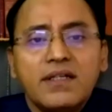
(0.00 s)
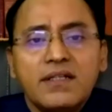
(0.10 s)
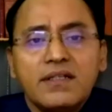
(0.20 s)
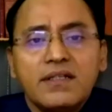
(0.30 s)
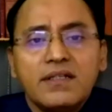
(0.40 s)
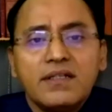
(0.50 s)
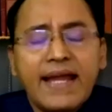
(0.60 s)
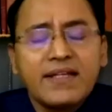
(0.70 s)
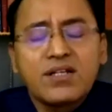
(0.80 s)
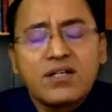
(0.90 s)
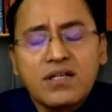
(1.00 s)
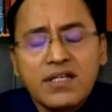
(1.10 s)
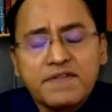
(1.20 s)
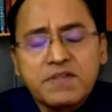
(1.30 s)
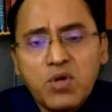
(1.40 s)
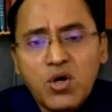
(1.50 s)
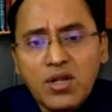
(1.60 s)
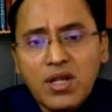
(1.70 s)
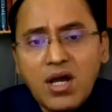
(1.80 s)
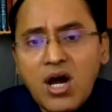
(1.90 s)
They had a kind of small
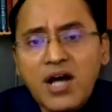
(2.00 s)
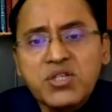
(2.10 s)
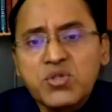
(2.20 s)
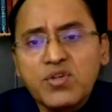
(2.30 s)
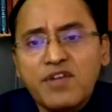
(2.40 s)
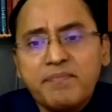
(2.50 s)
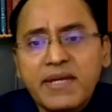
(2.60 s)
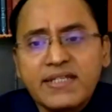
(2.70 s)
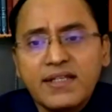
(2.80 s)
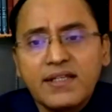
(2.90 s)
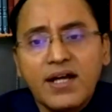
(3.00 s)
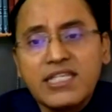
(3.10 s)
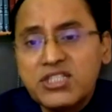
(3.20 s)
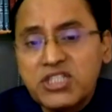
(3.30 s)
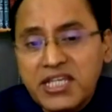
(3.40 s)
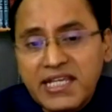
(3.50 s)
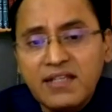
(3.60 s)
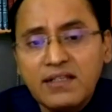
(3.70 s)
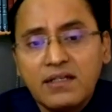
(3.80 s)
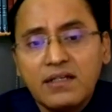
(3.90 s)
horseshoe of metal on each heel.
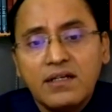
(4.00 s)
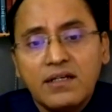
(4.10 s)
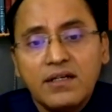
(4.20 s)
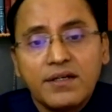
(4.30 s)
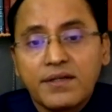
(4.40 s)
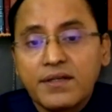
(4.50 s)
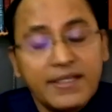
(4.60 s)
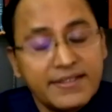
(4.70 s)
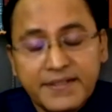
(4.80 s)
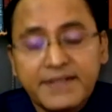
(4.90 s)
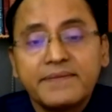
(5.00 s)
Yes, sir.